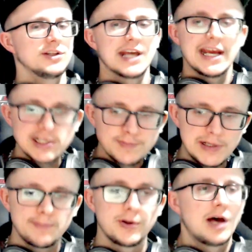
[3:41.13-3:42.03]
There is
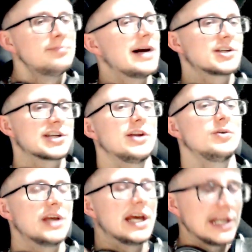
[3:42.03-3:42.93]
people on my channel
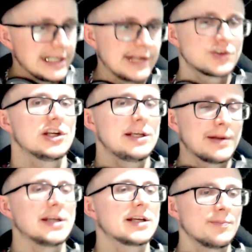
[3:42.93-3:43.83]
that have literally
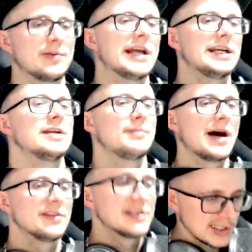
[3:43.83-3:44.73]
been complaining
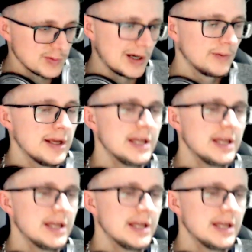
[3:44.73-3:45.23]
about this as well.